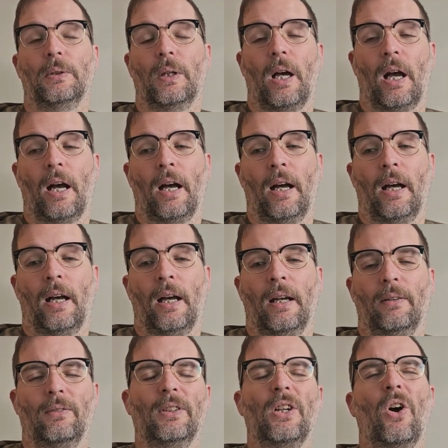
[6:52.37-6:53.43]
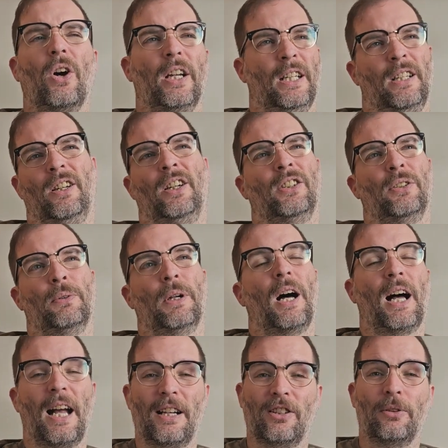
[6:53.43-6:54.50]
uh, well, not in an ideal.
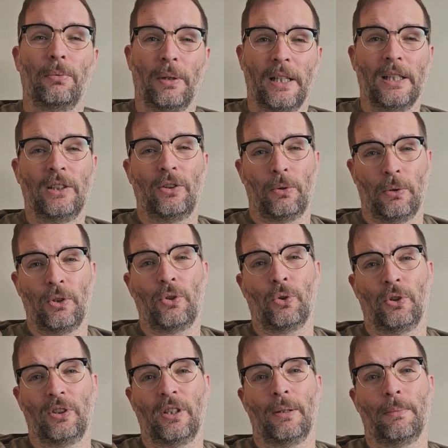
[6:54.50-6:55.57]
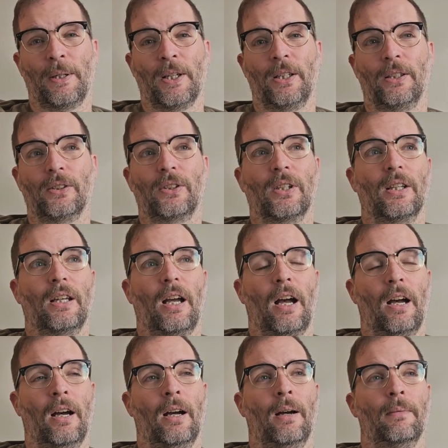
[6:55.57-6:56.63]
I actually really do enjoy TBRs,
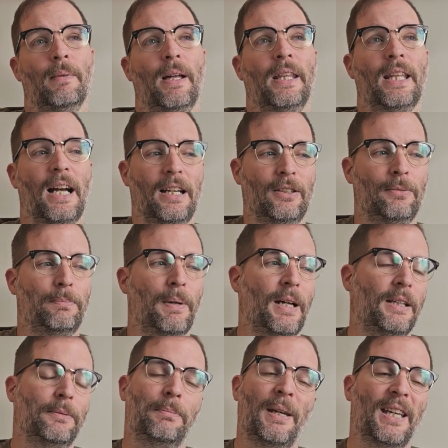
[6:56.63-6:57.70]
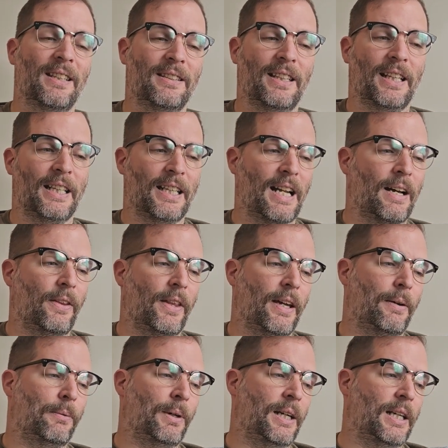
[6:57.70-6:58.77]
um, and that is being silly now. There
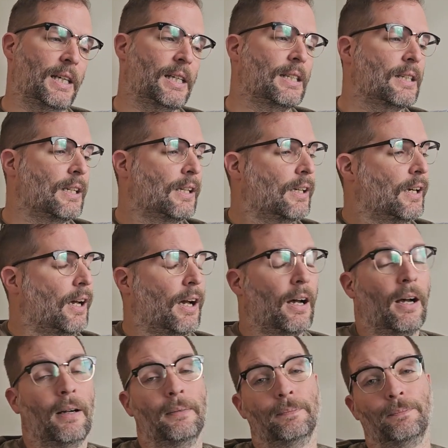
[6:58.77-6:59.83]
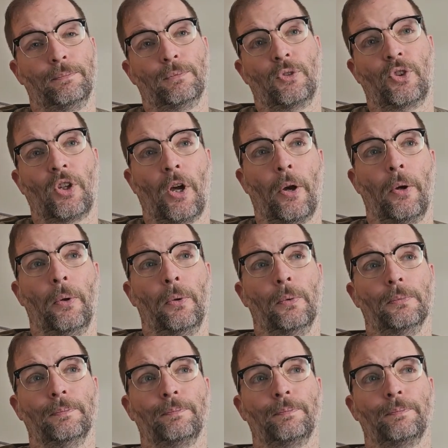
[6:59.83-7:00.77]
really. Um, so,